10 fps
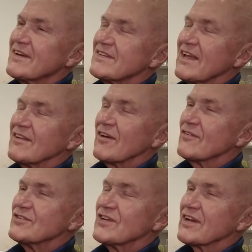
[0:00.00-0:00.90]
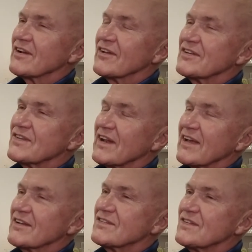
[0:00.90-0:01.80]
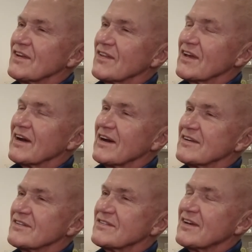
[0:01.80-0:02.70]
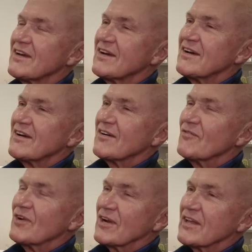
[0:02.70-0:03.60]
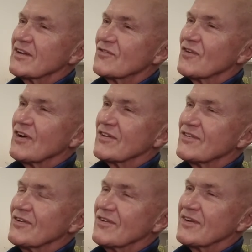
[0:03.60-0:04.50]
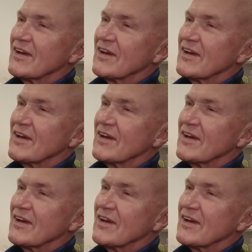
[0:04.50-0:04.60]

Stan, you have a gentleness that I can see the guys really get drawn to.